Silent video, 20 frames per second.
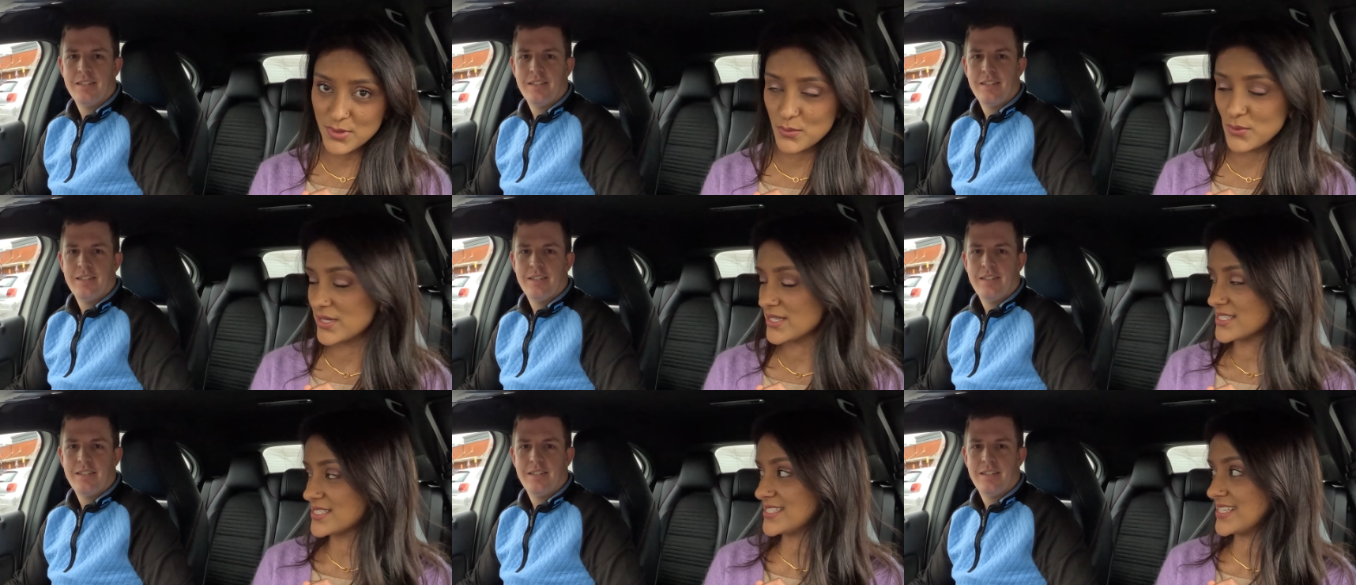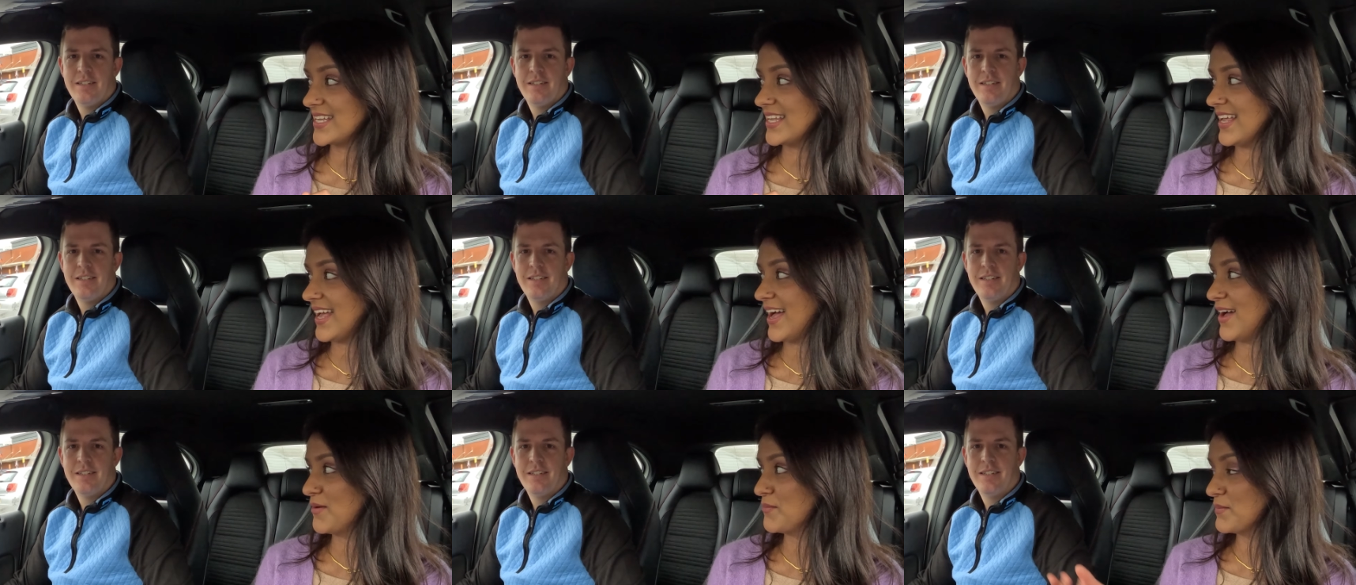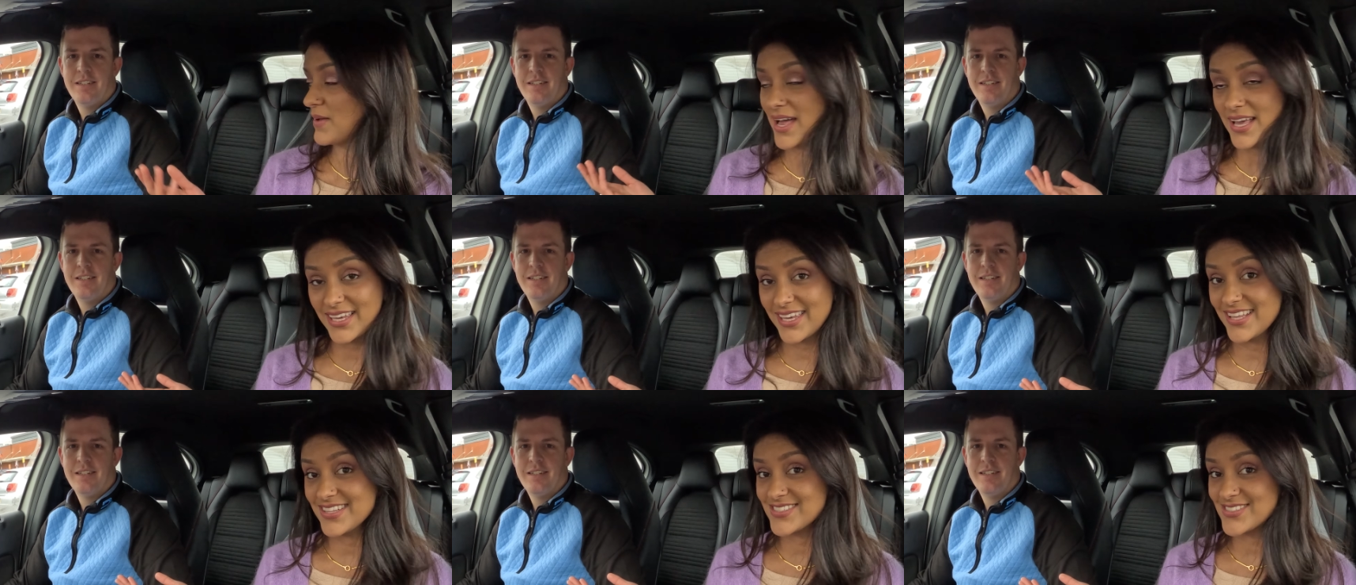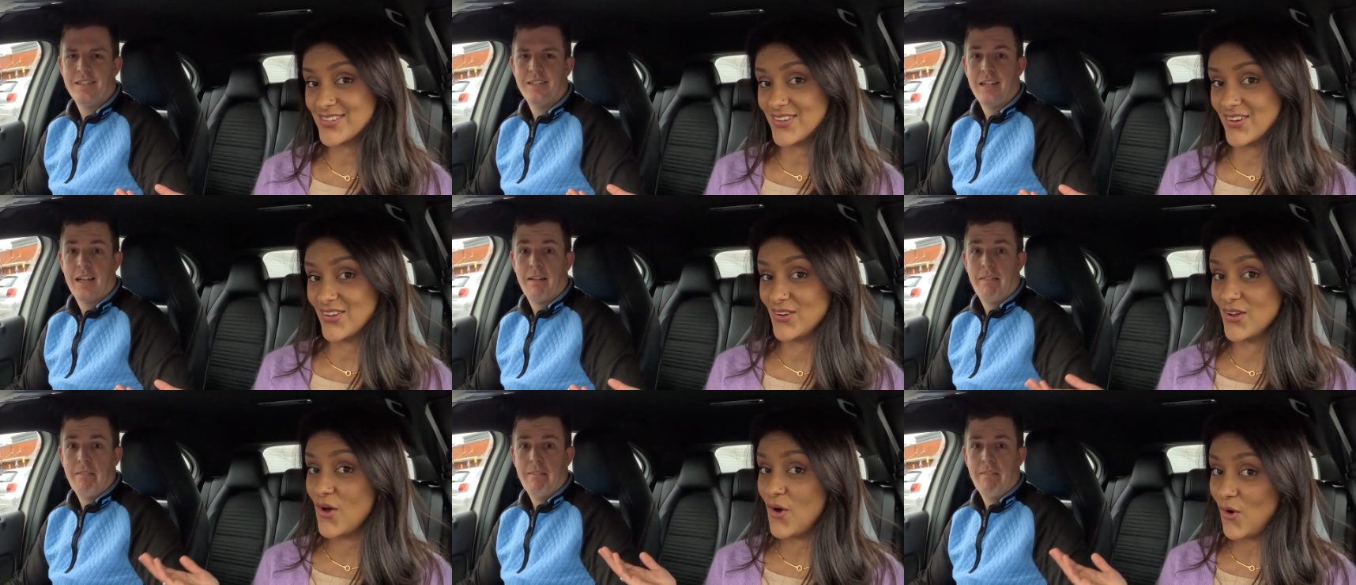Speaker 1: but we're going to see how Matt gets
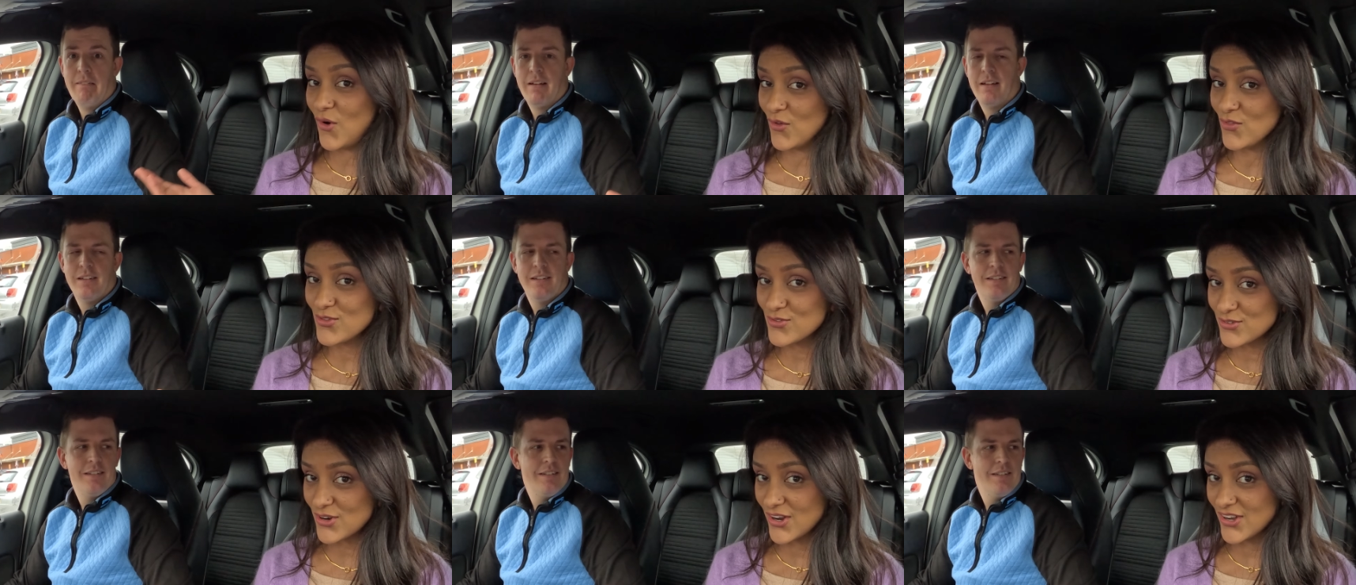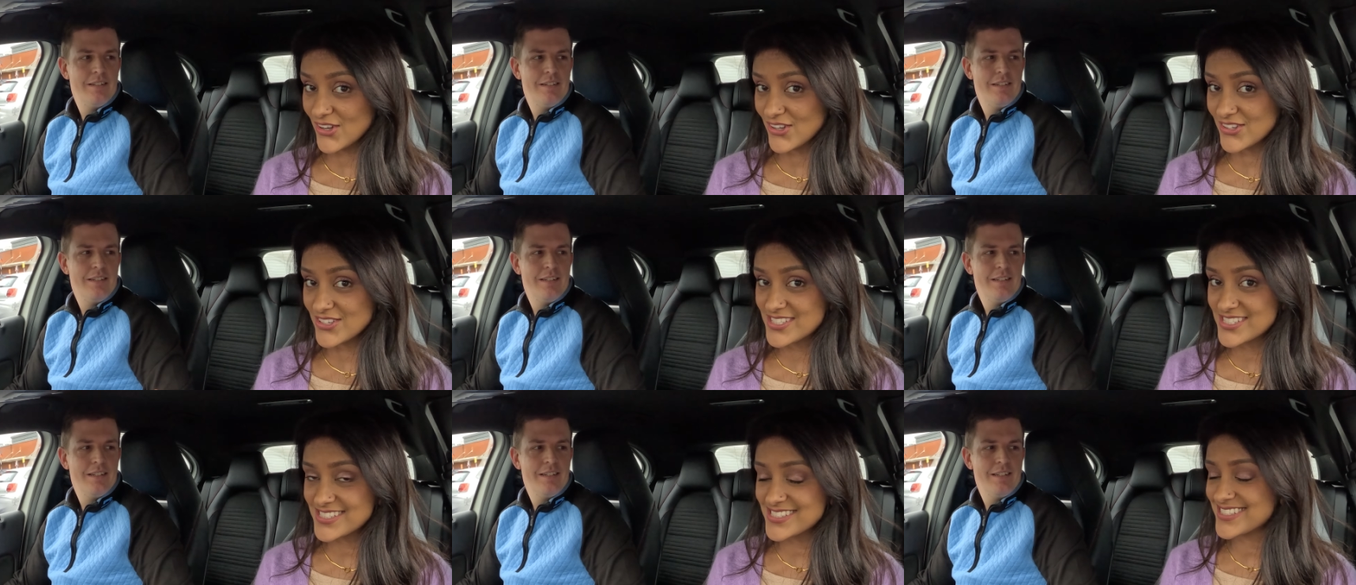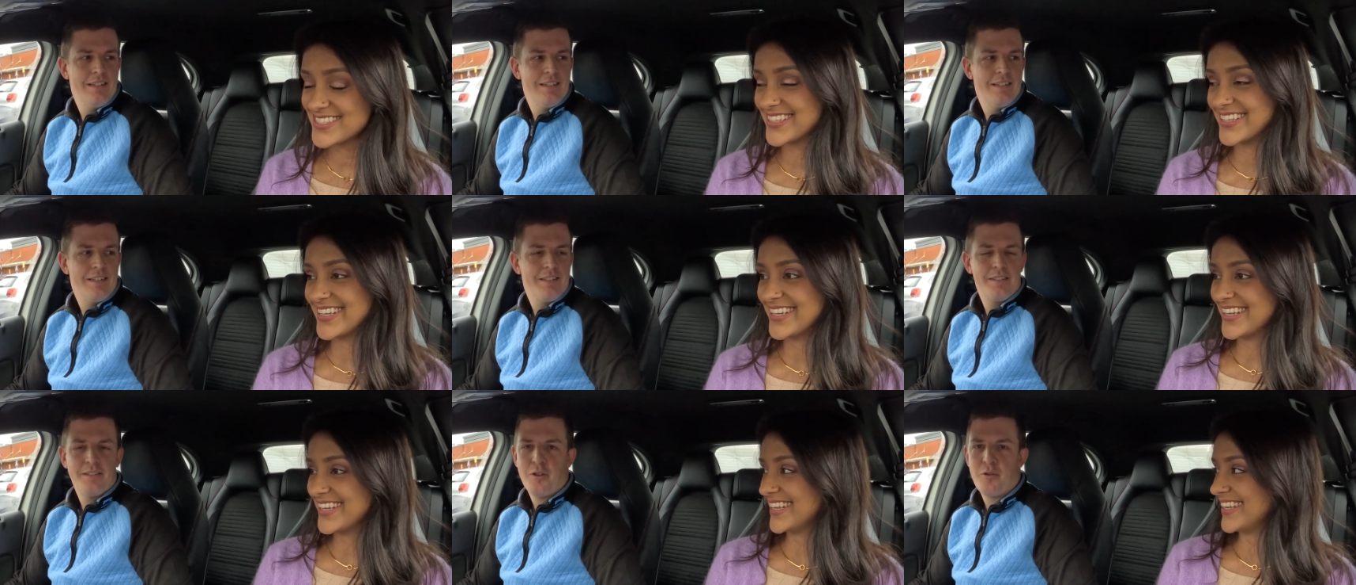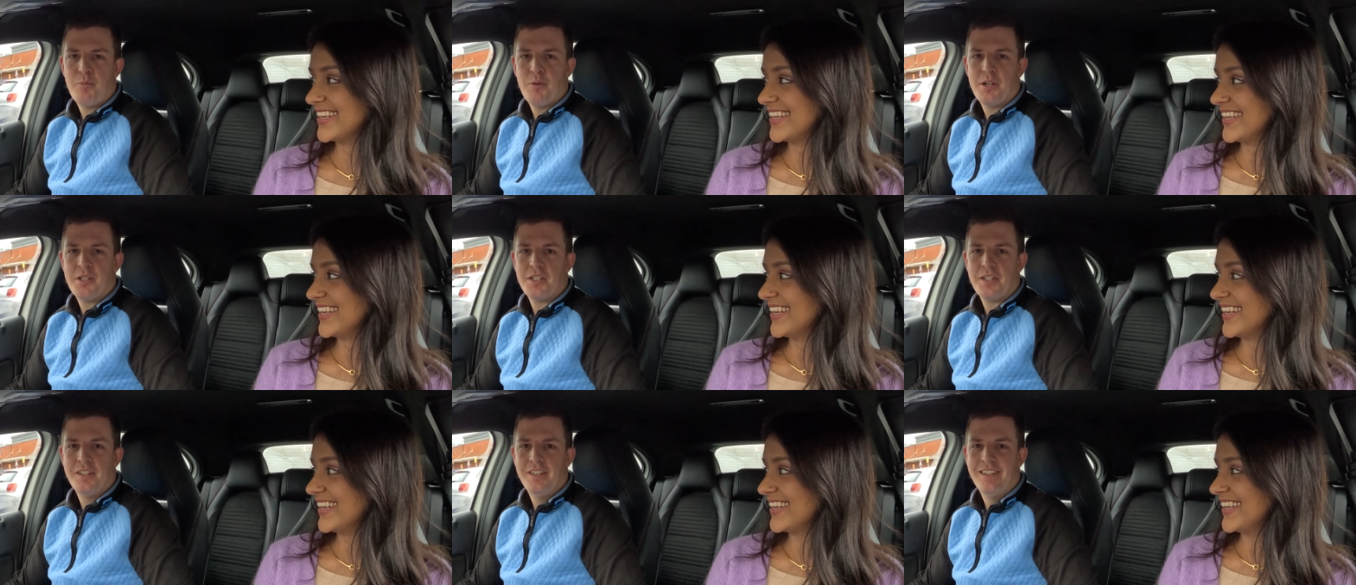on the roads. No
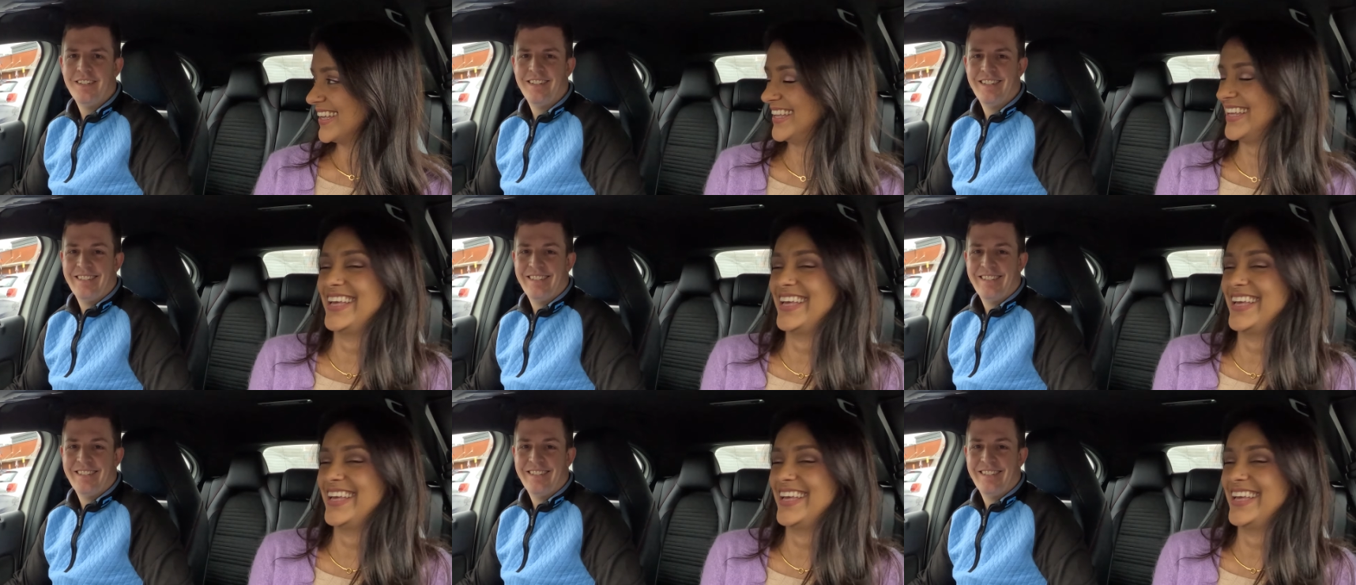pressure.